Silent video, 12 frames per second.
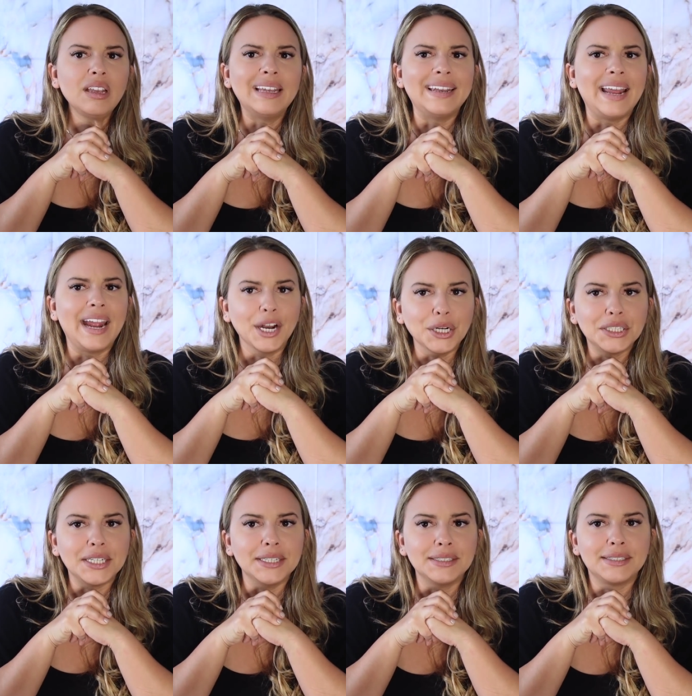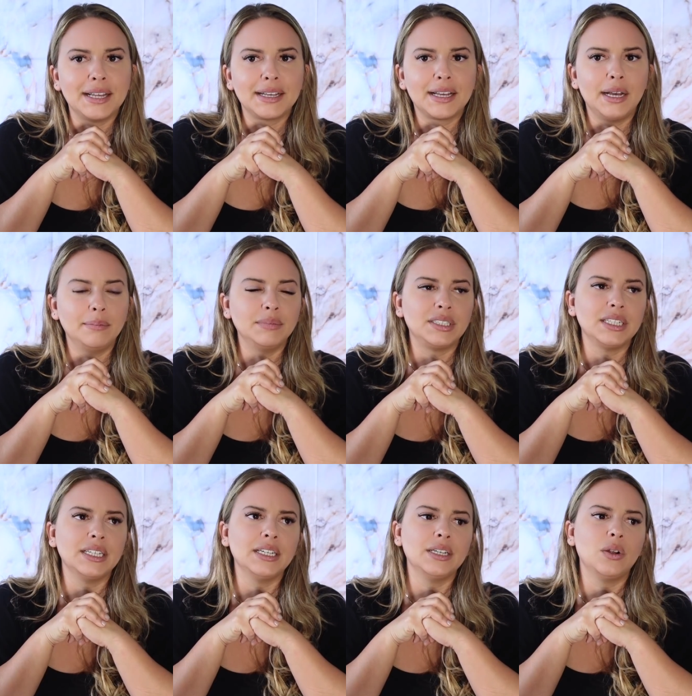inheritance that comes
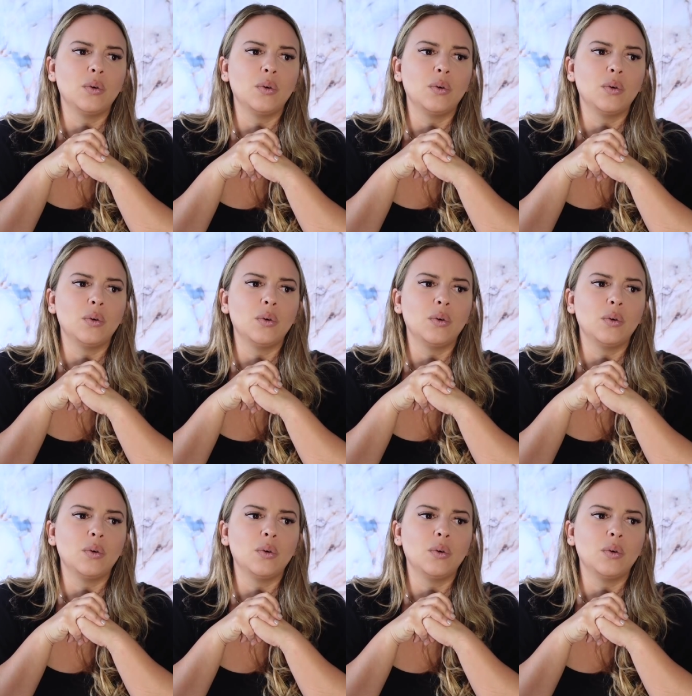in,